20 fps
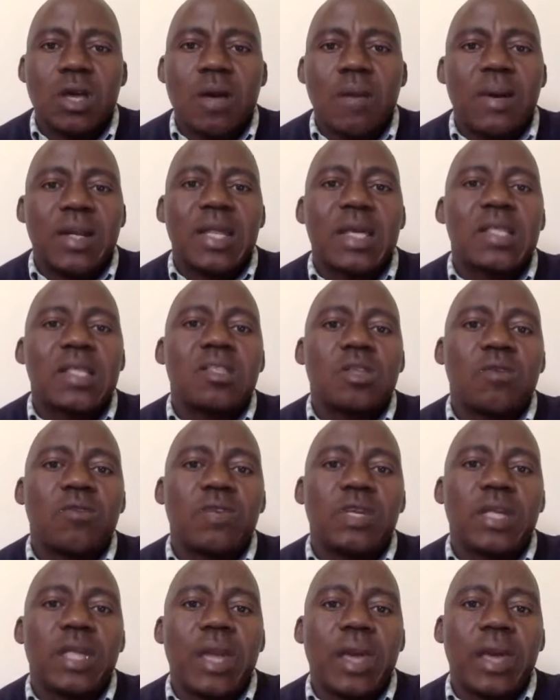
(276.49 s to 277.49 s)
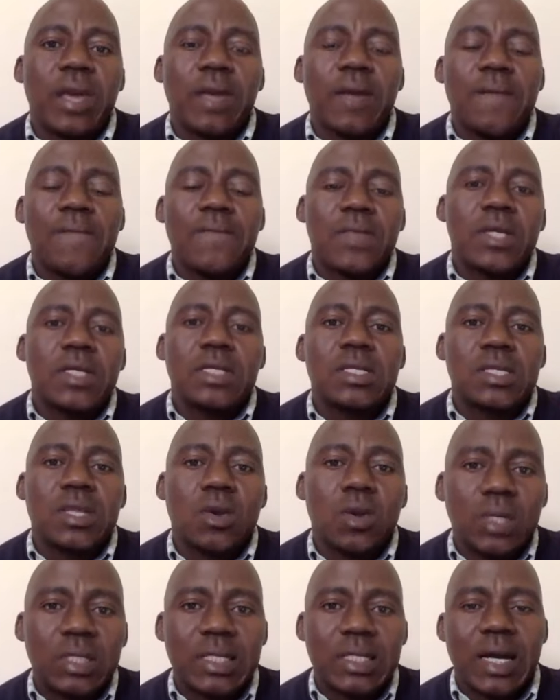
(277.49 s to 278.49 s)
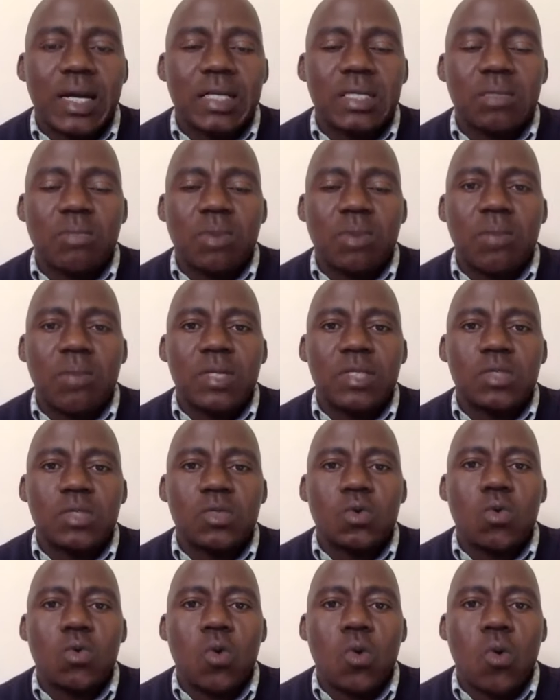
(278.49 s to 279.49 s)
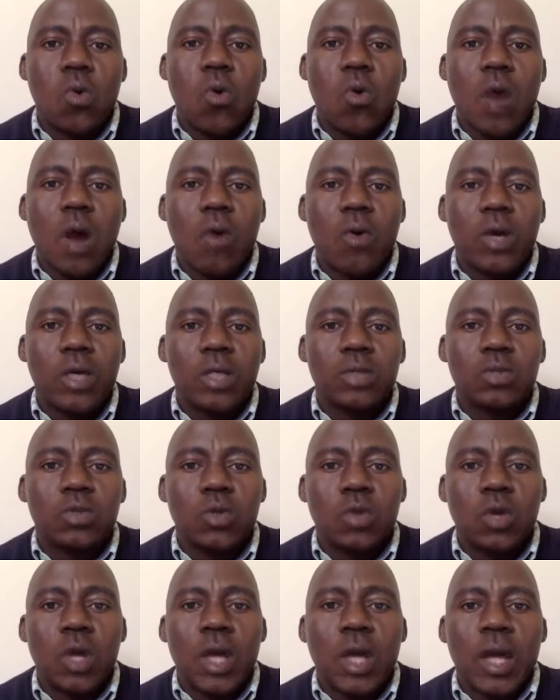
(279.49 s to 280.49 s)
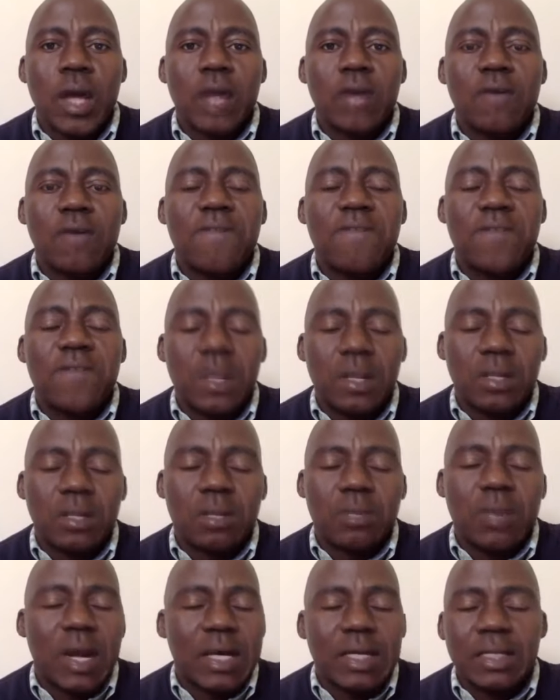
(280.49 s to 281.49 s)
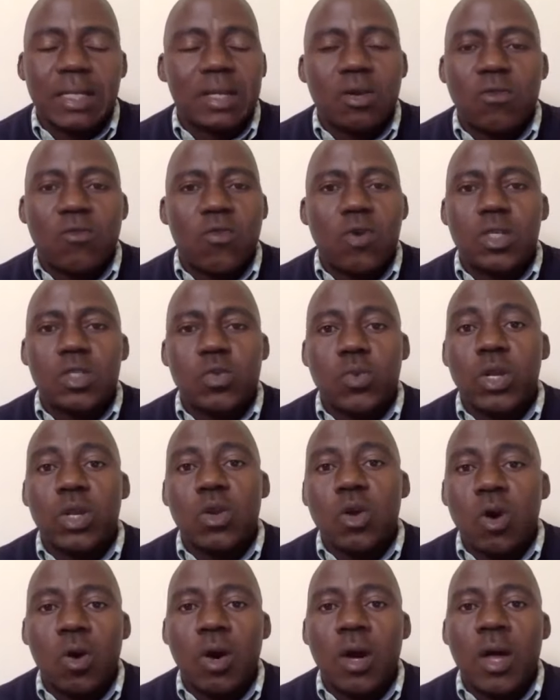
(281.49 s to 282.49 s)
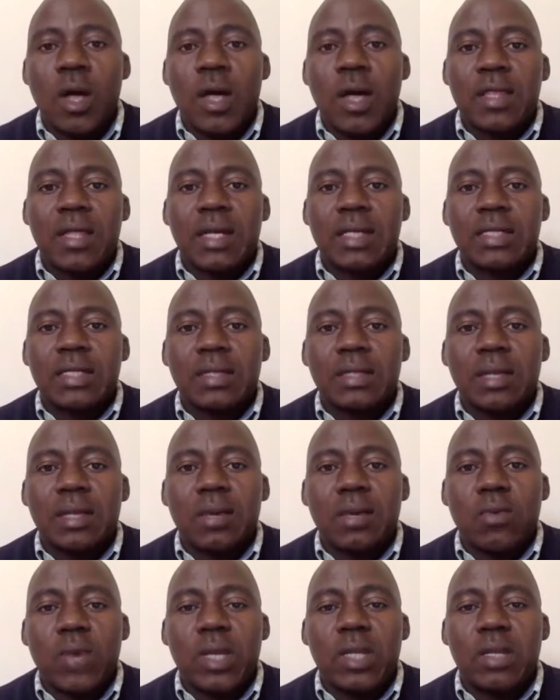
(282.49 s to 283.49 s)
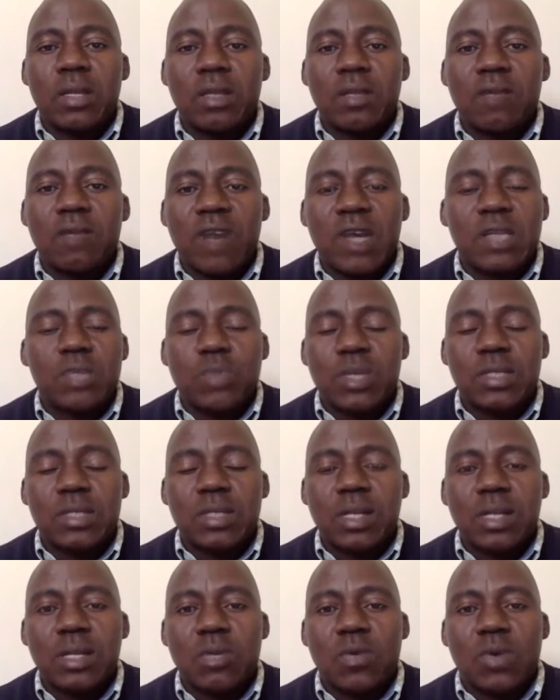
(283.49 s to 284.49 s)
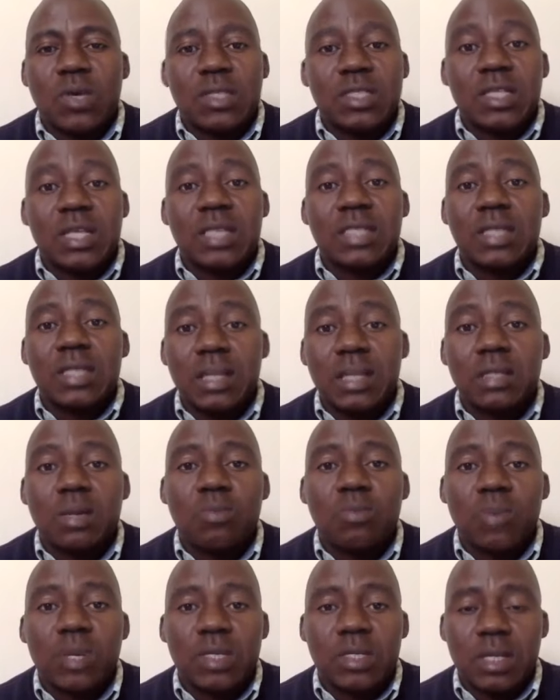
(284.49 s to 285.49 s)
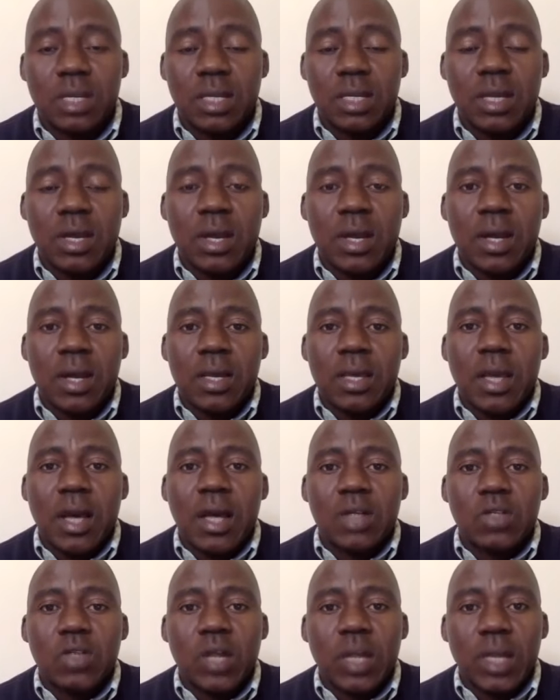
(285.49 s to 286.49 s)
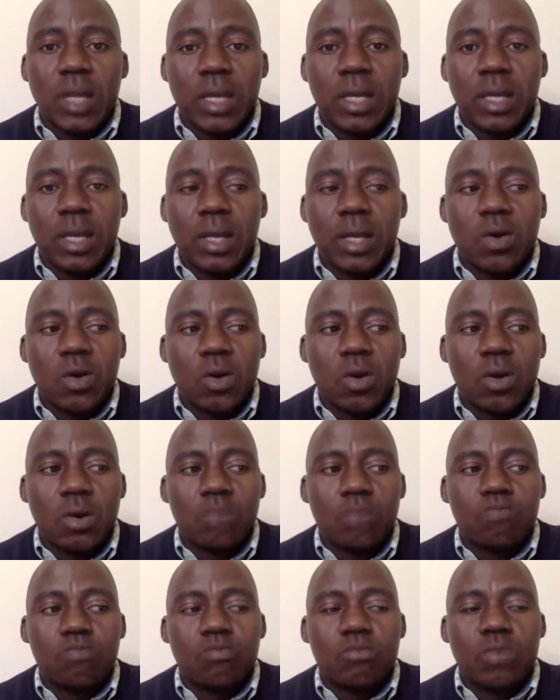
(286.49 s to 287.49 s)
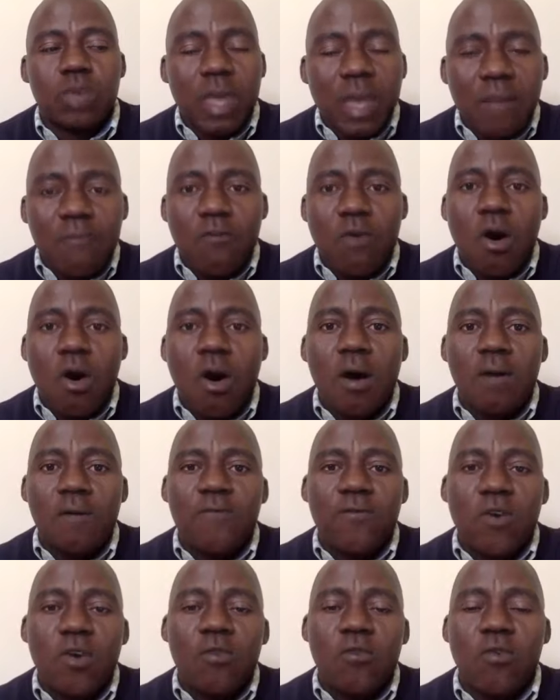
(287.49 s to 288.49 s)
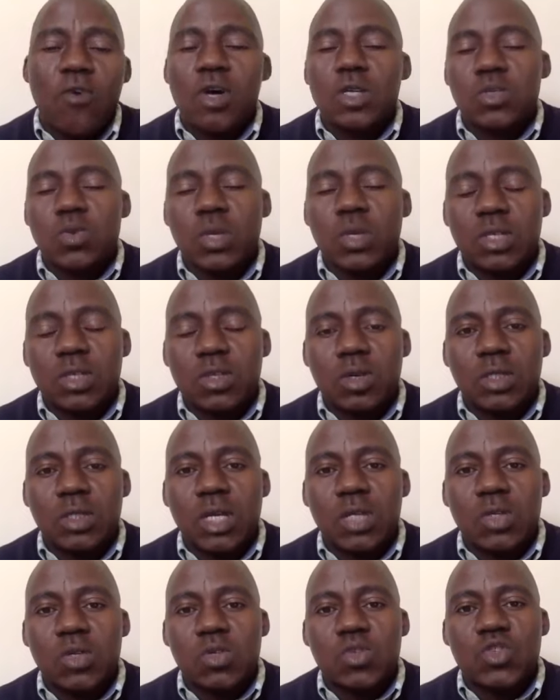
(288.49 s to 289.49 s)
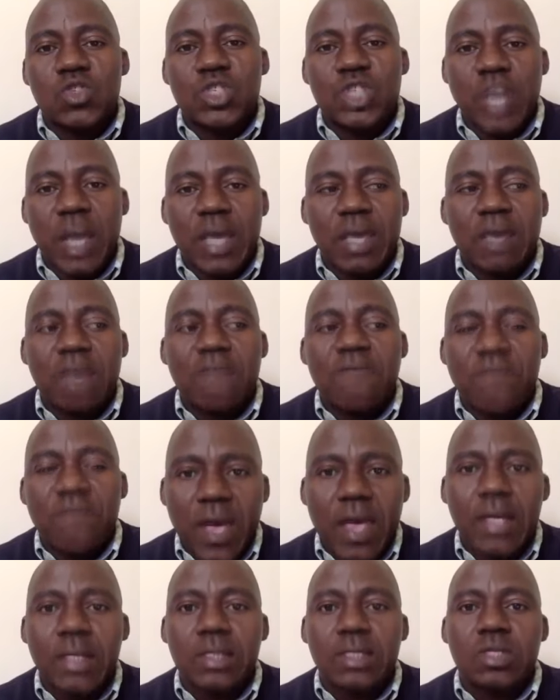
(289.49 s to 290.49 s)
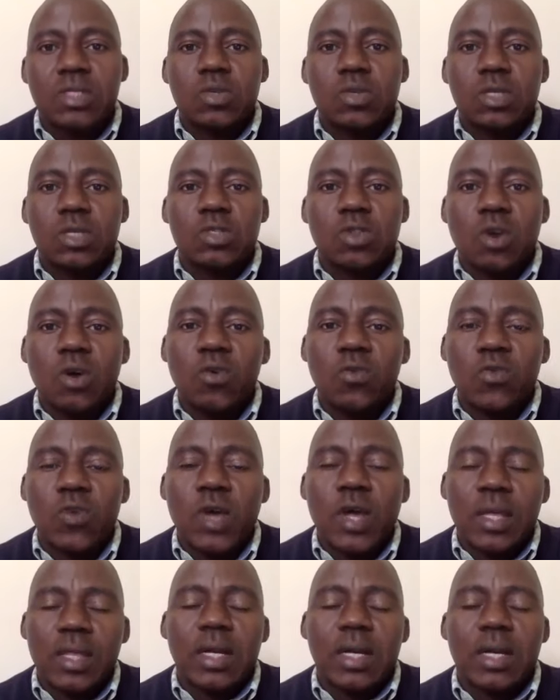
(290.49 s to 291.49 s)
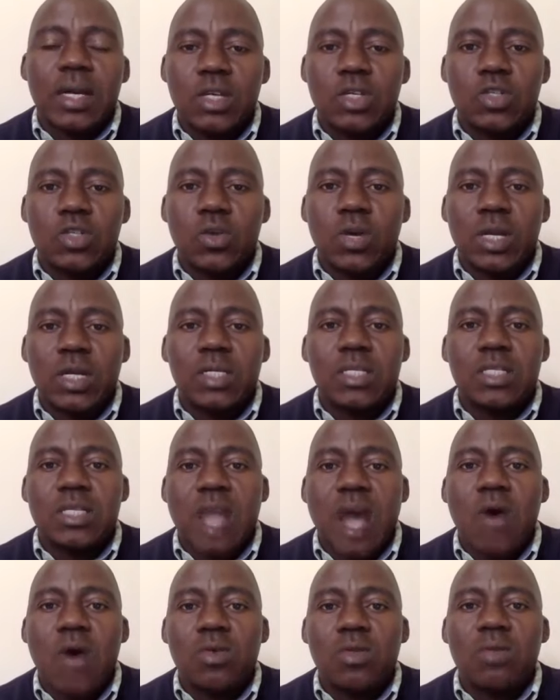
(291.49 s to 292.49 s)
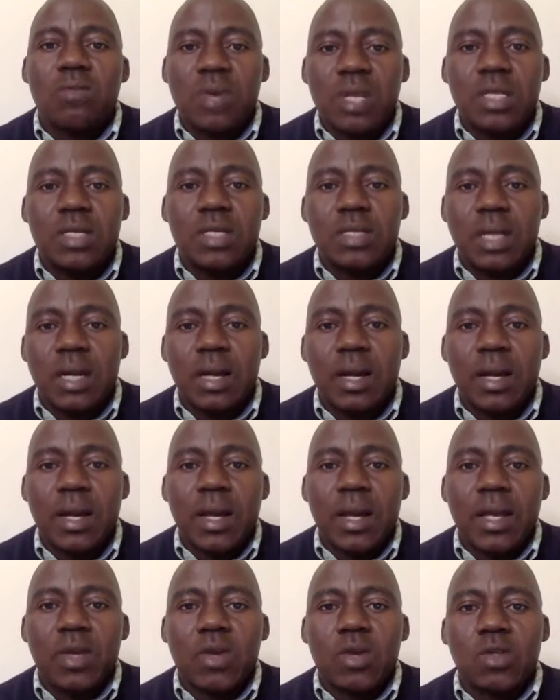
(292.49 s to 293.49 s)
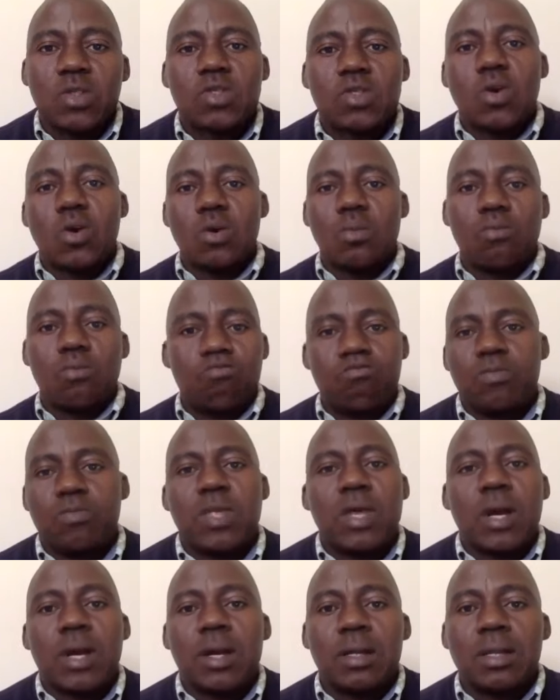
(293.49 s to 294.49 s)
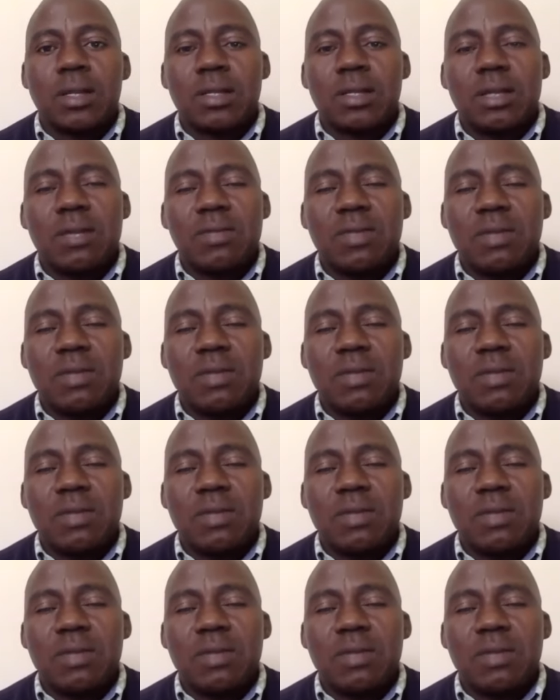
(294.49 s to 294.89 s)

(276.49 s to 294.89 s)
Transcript: But at the end of the day, it is the ordinary Zimbabweans who are going to, you know, feel the brunt. And of course, we know that when the vice president was just acting president, he actually, you know, came all full force when the doctors on strike and failed to resolve that issue, and is now the minister. You know, so the